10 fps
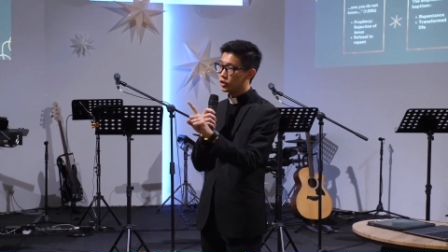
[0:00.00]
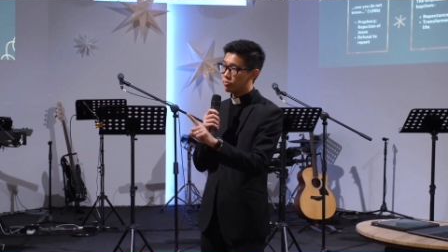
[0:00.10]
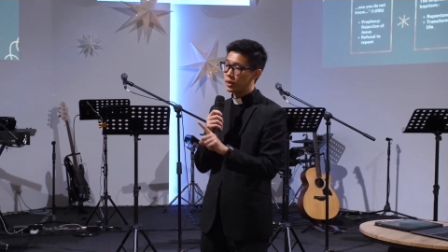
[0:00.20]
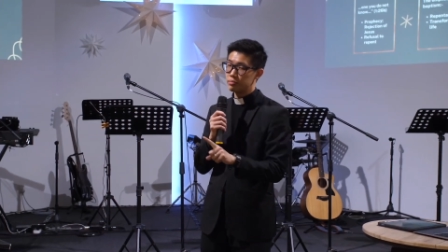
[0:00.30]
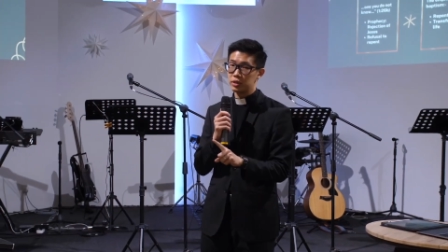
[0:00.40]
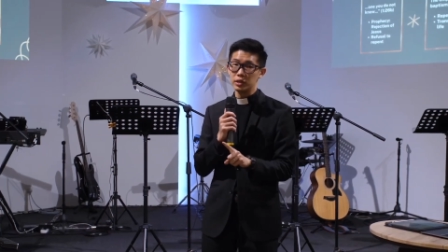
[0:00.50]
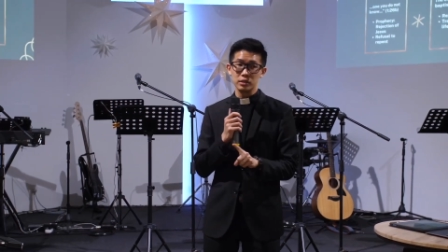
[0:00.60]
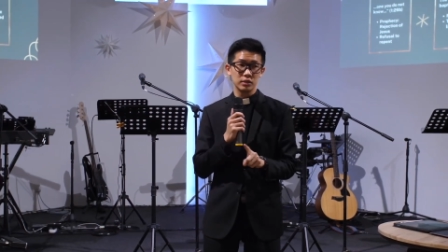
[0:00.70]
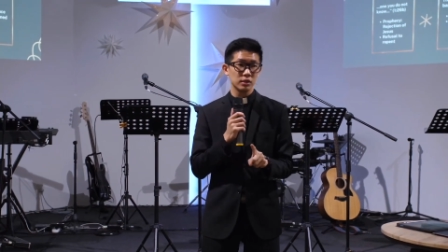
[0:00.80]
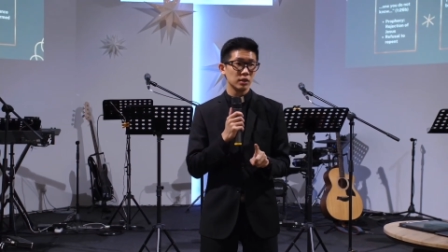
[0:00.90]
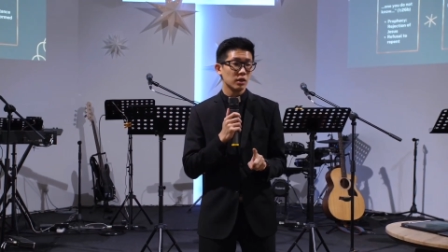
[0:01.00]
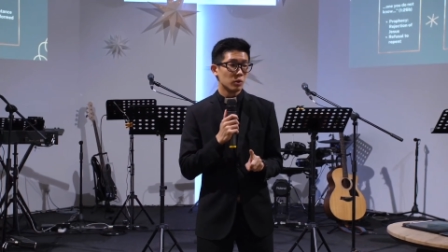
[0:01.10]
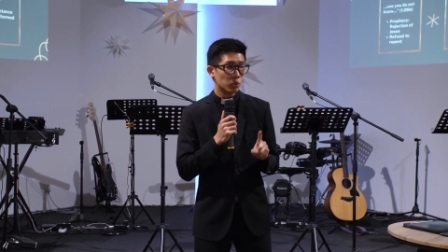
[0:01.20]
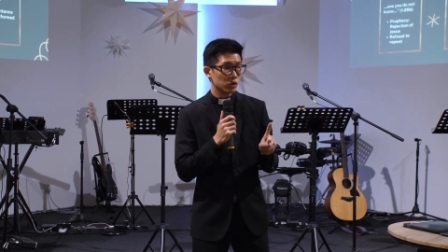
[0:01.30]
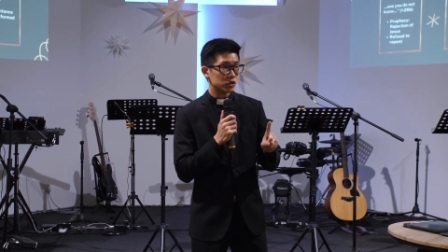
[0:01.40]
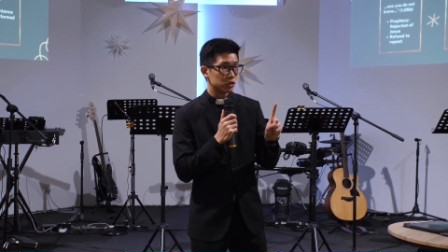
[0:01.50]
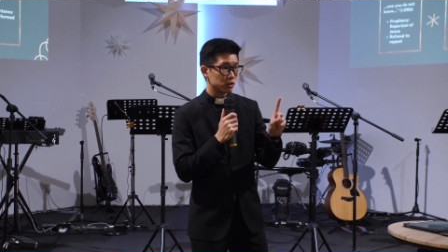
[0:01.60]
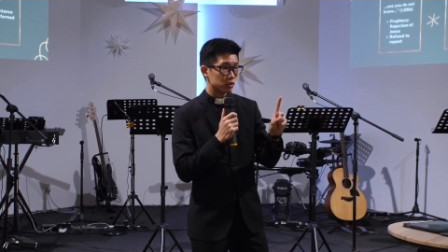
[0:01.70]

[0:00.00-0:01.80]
the Baptist was